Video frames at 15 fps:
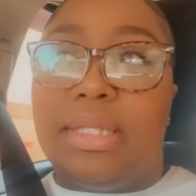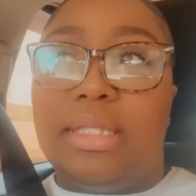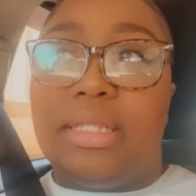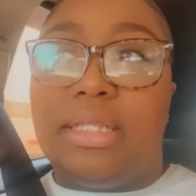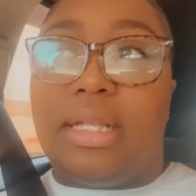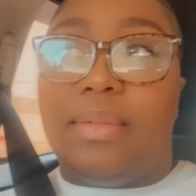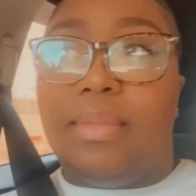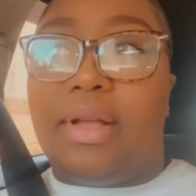to
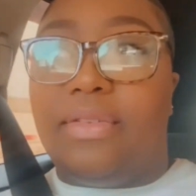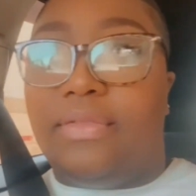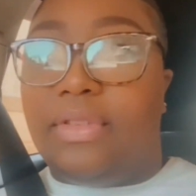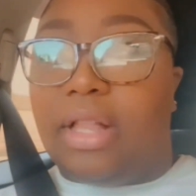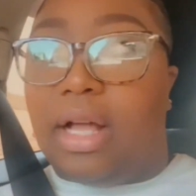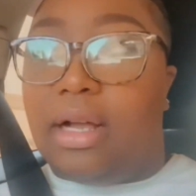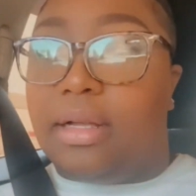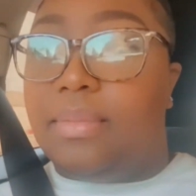start my
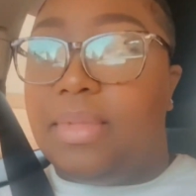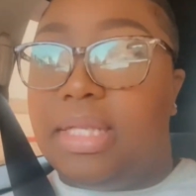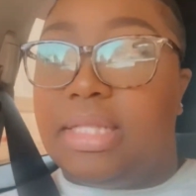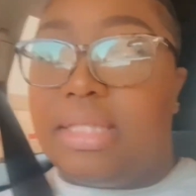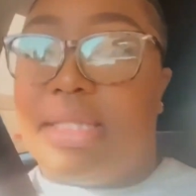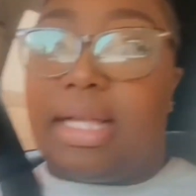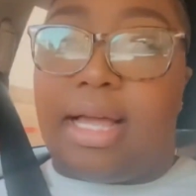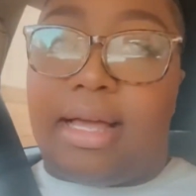
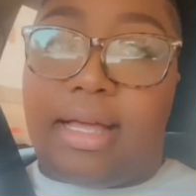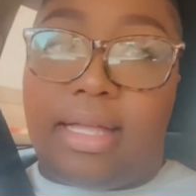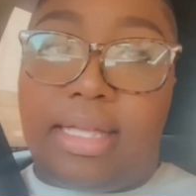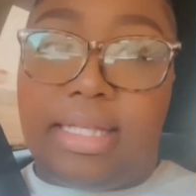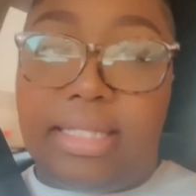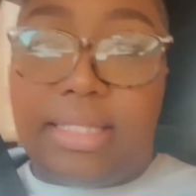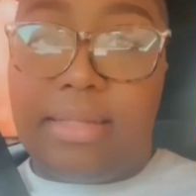Vlogmas, guys.